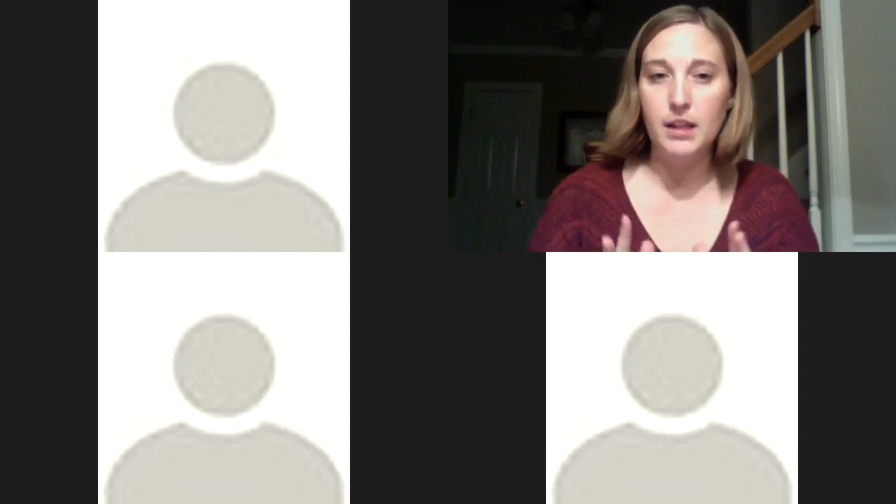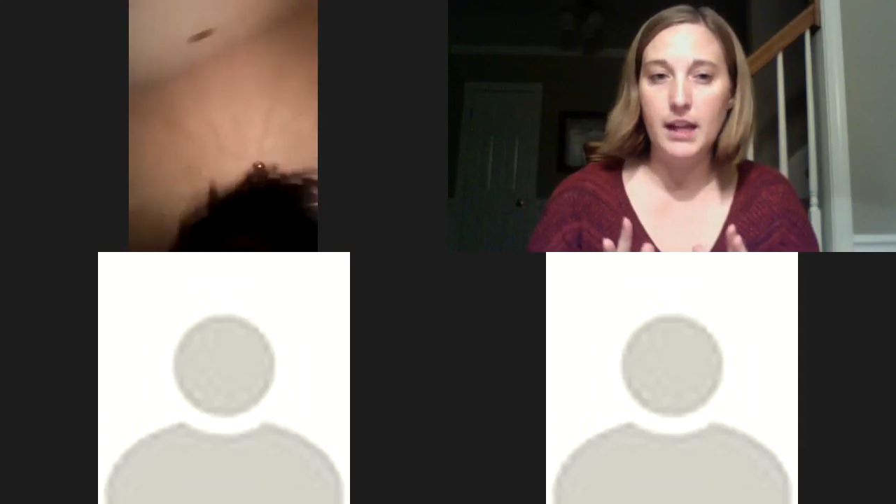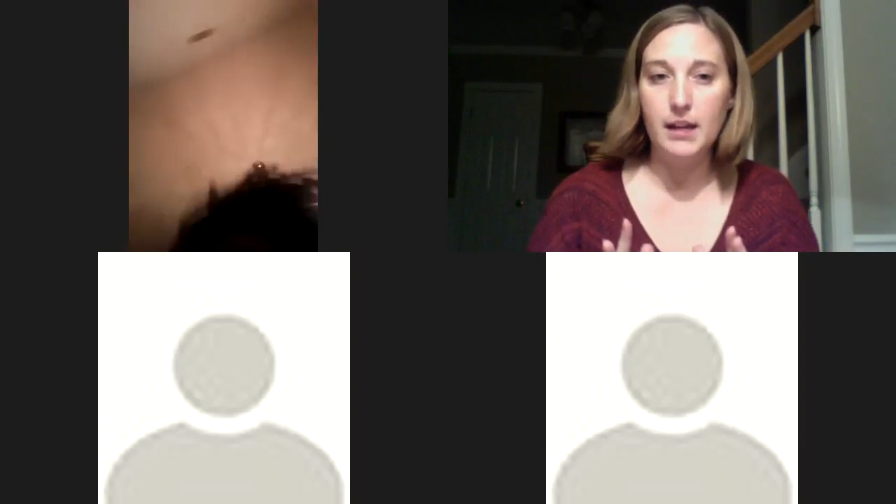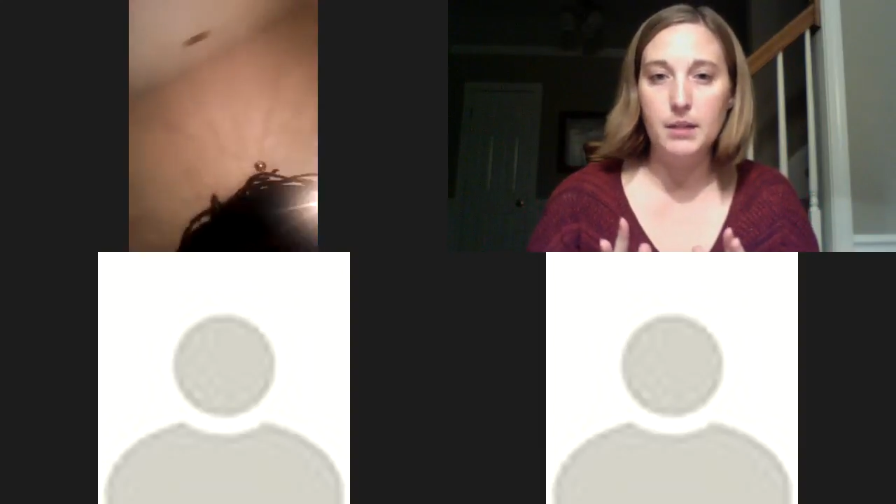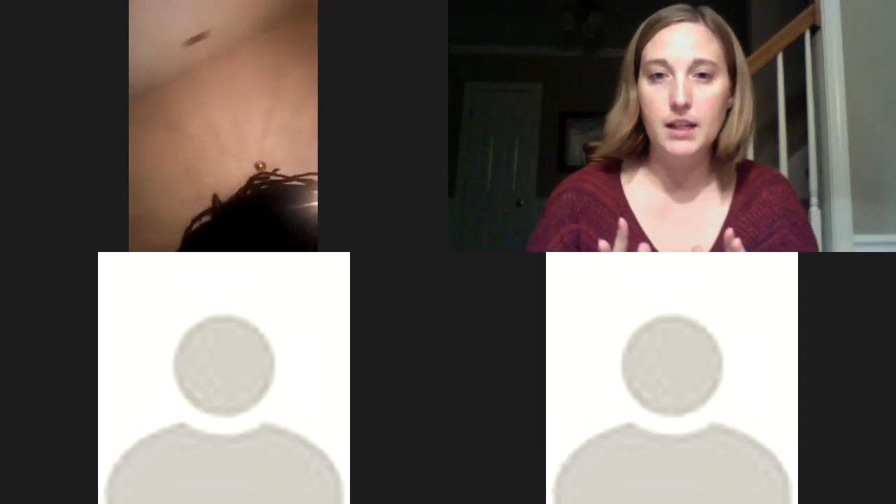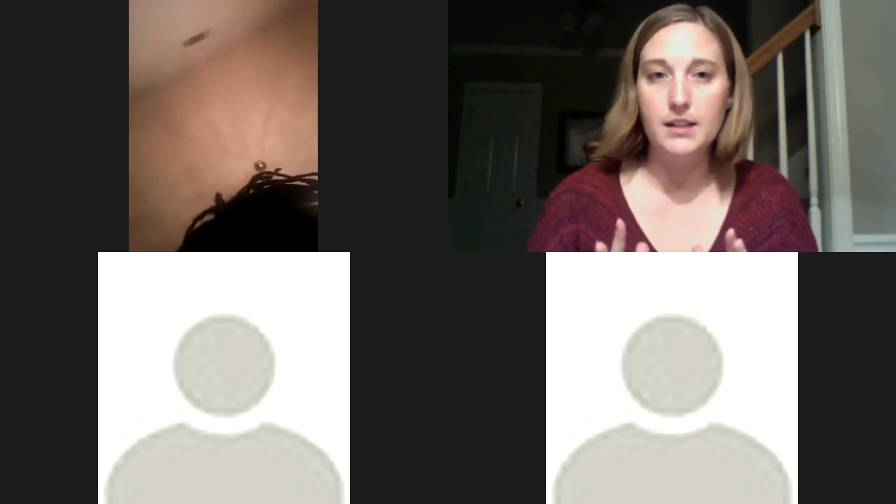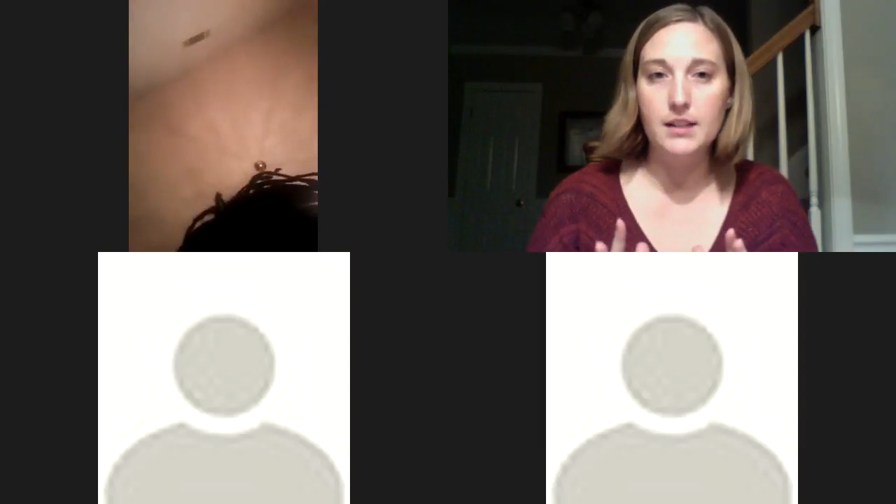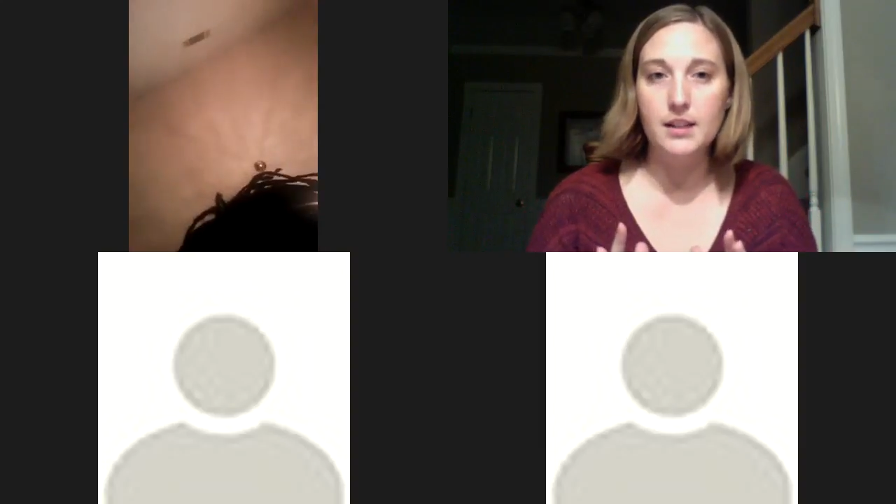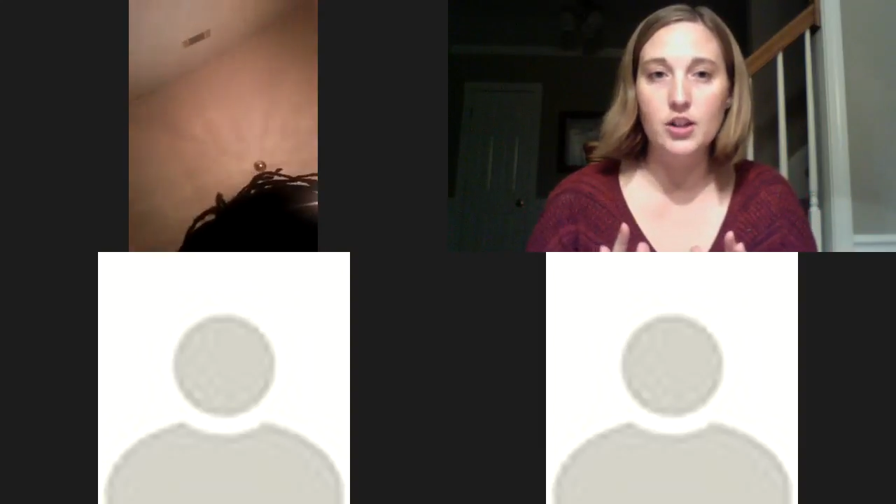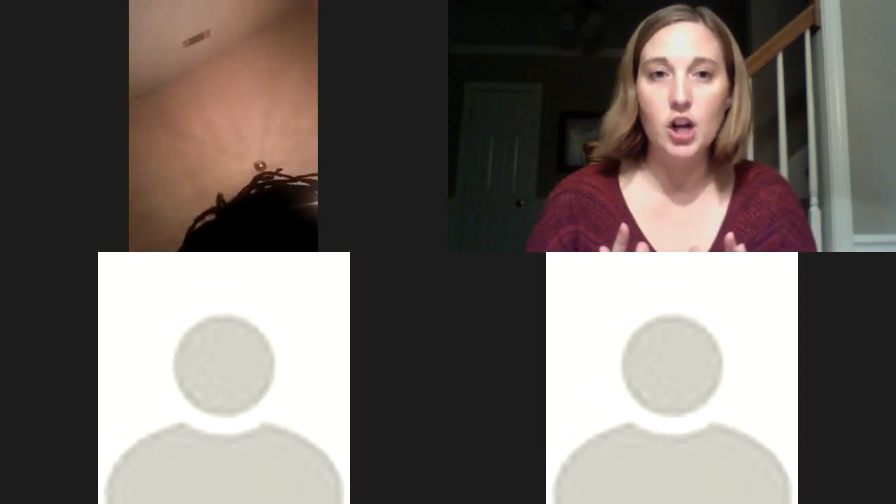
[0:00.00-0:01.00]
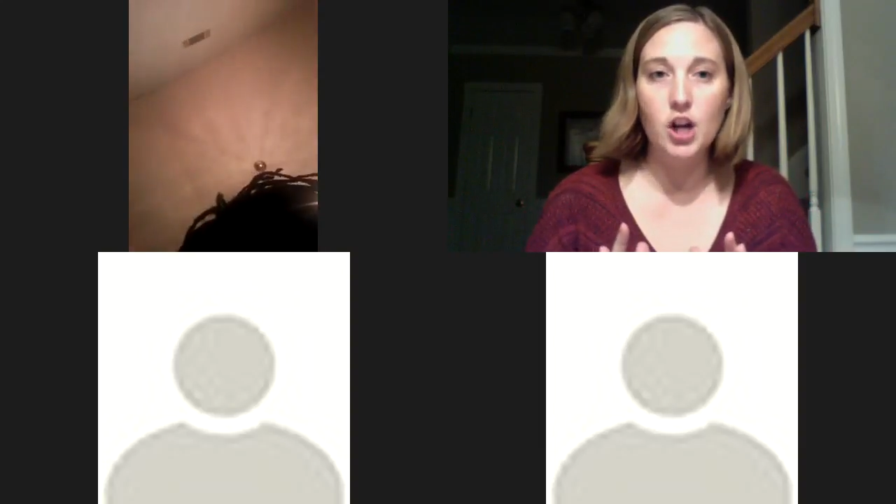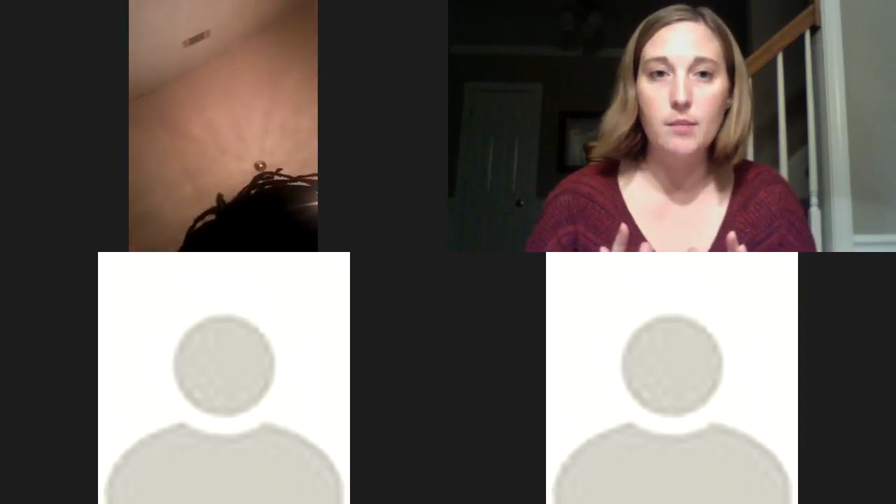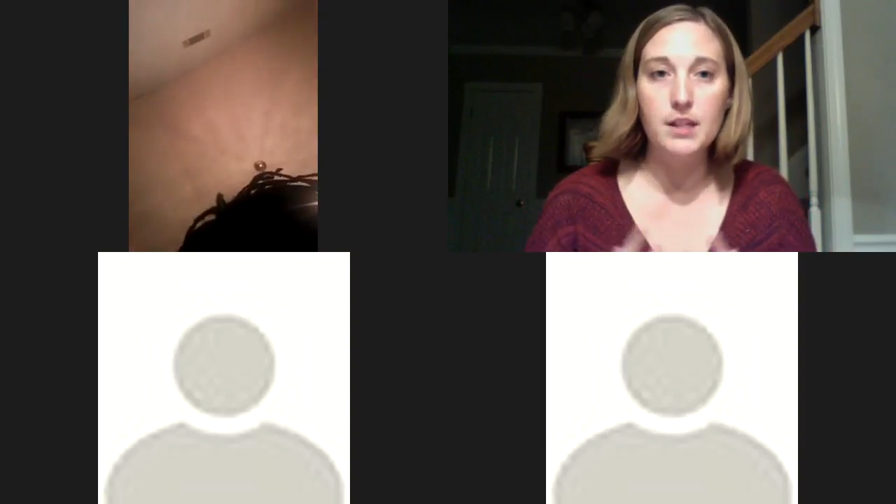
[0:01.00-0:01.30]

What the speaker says: plant because their job